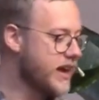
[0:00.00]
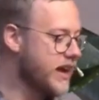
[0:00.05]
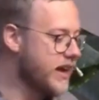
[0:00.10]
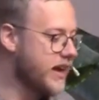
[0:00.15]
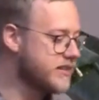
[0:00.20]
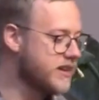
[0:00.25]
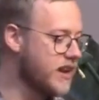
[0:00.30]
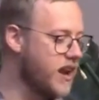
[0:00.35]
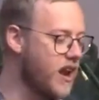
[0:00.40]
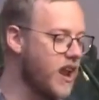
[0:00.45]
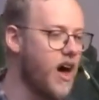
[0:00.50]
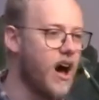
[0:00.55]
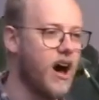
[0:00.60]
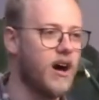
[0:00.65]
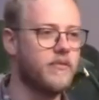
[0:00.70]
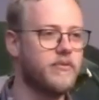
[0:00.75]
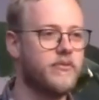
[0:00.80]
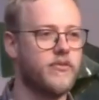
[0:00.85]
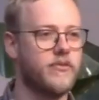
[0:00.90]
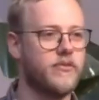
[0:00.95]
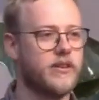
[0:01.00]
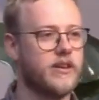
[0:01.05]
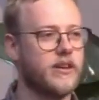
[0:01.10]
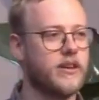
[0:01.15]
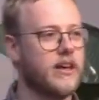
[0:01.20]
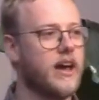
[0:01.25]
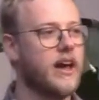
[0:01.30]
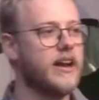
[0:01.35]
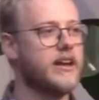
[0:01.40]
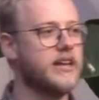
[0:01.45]
his love
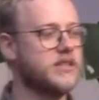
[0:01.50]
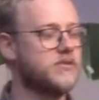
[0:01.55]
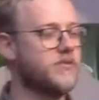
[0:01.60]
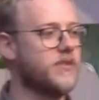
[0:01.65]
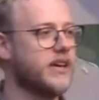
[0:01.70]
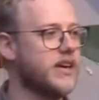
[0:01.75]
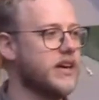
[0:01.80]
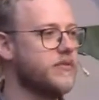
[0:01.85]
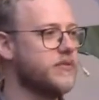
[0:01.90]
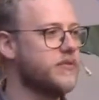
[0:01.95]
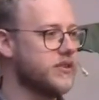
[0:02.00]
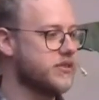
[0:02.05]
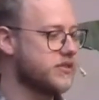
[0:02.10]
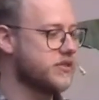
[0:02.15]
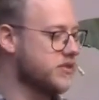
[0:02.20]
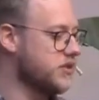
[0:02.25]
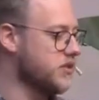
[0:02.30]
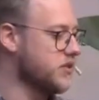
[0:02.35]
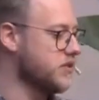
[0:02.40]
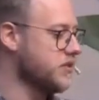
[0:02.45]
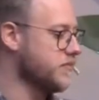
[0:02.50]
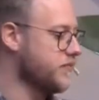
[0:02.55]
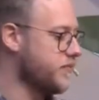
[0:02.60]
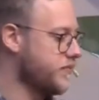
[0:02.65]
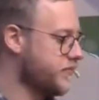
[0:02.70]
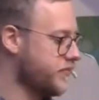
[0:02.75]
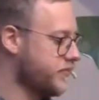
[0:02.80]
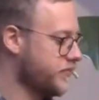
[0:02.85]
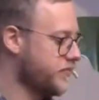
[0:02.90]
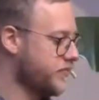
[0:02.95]
and his forgiveness to them.
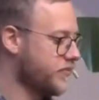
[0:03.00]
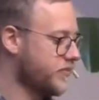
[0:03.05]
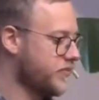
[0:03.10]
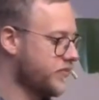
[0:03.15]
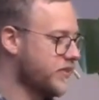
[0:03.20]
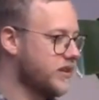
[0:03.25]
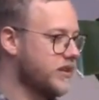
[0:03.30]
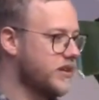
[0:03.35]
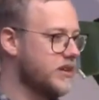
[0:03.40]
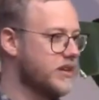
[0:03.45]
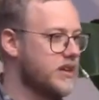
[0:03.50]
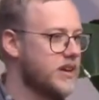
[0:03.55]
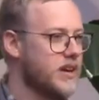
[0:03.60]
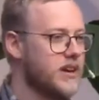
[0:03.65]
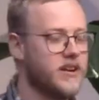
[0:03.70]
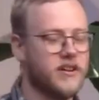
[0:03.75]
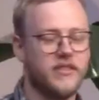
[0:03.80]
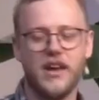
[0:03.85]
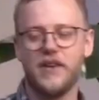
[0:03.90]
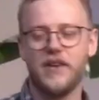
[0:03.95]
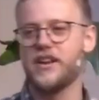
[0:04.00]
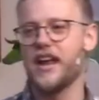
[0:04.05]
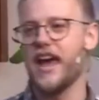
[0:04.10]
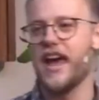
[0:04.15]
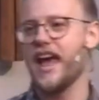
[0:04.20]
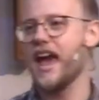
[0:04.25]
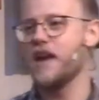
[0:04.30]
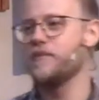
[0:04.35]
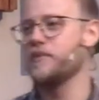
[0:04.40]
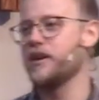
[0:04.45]
You know, the other
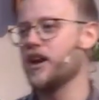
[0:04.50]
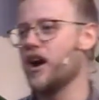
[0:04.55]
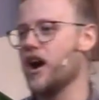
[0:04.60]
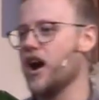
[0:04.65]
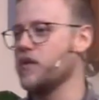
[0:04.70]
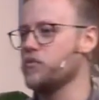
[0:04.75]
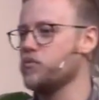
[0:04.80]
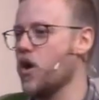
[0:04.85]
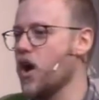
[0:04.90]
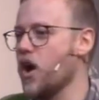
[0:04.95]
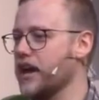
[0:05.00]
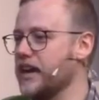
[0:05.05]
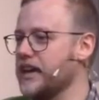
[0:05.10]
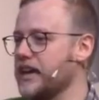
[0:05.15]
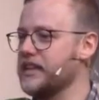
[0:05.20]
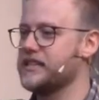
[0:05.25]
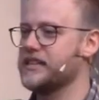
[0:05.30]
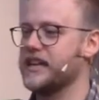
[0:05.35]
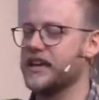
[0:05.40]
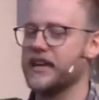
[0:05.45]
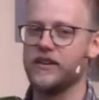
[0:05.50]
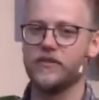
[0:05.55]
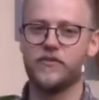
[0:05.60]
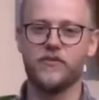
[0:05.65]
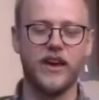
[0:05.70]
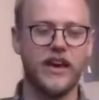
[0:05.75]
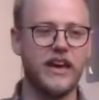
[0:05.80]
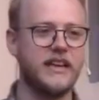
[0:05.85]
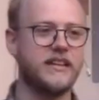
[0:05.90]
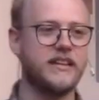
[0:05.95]
day, Amy and I were eating
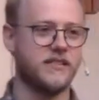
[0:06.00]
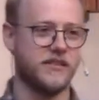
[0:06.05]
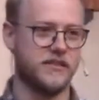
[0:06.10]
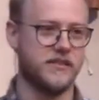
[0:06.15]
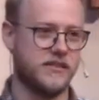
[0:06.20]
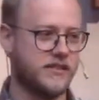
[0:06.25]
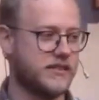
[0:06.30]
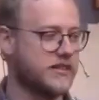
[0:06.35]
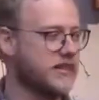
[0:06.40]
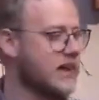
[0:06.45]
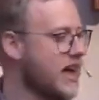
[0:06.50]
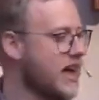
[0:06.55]
fajitas,